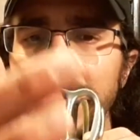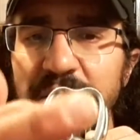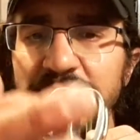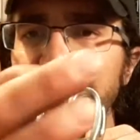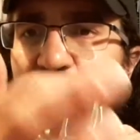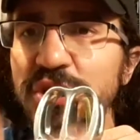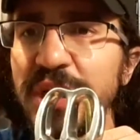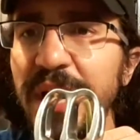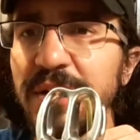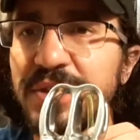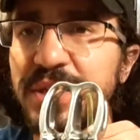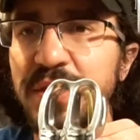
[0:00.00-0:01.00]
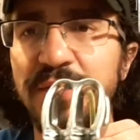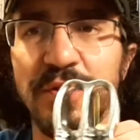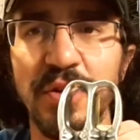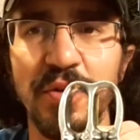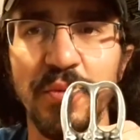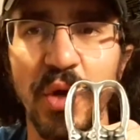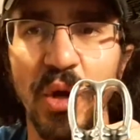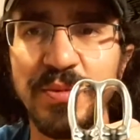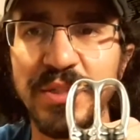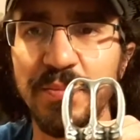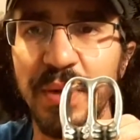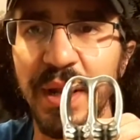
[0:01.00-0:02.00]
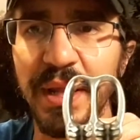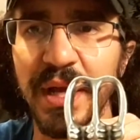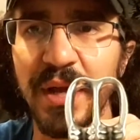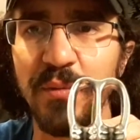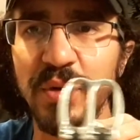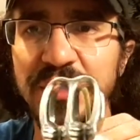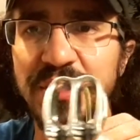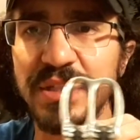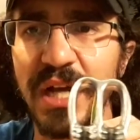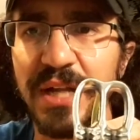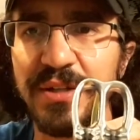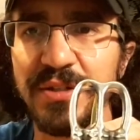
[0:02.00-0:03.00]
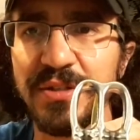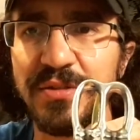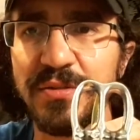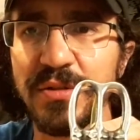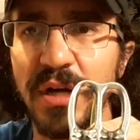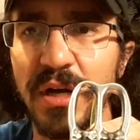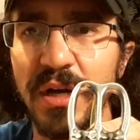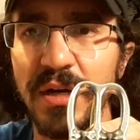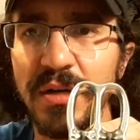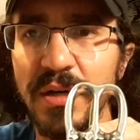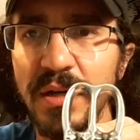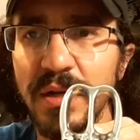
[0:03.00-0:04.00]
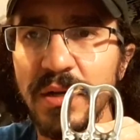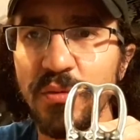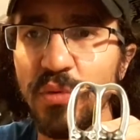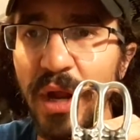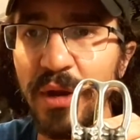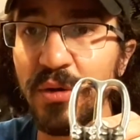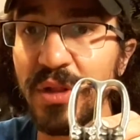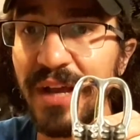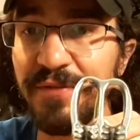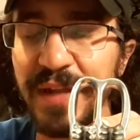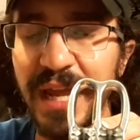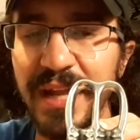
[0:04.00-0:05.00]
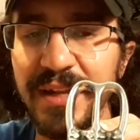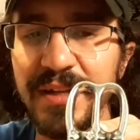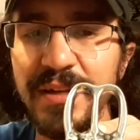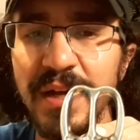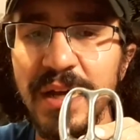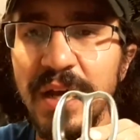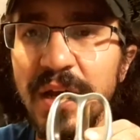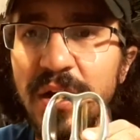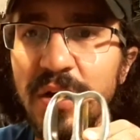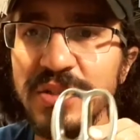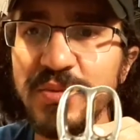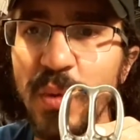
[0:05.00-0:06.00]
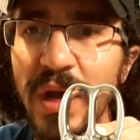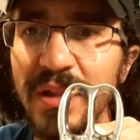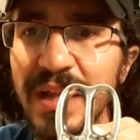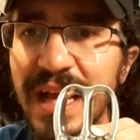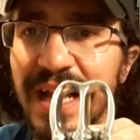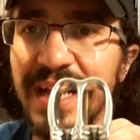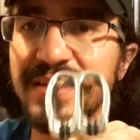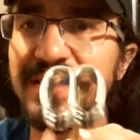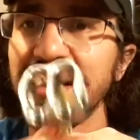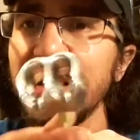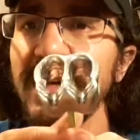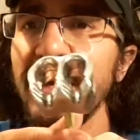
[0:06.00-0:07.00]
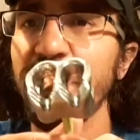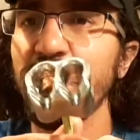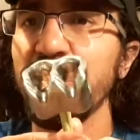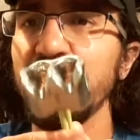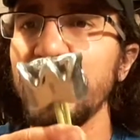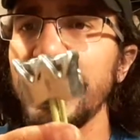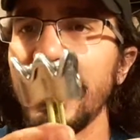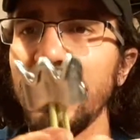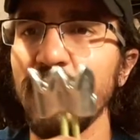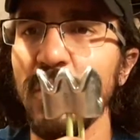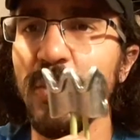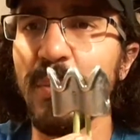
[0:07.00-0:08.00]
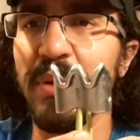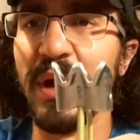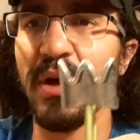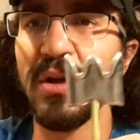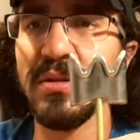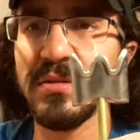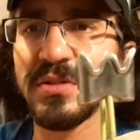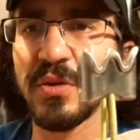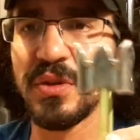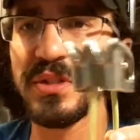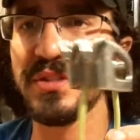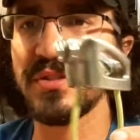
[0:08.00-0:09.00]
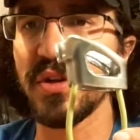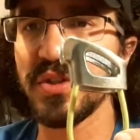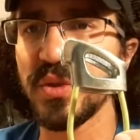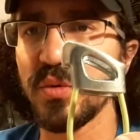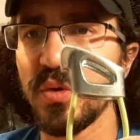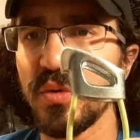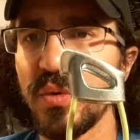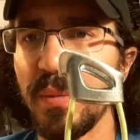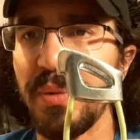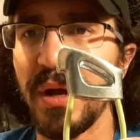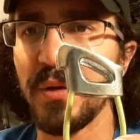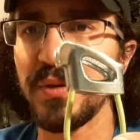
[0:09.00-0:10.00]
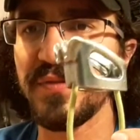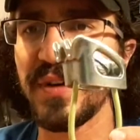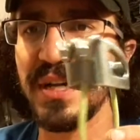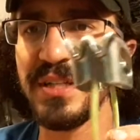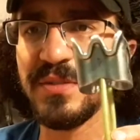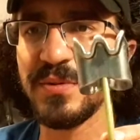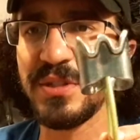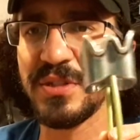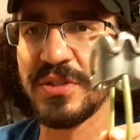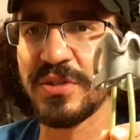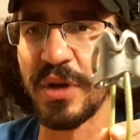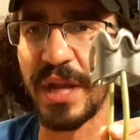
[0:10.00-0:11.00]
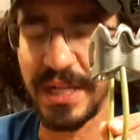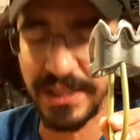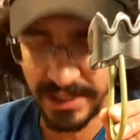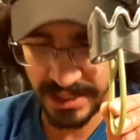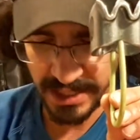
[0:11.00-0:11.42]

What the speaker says: different channels here for the ropes, depending on which side you're right or left-handed, as well as if we're doing a rappel. So this is also a rappel device, which is great.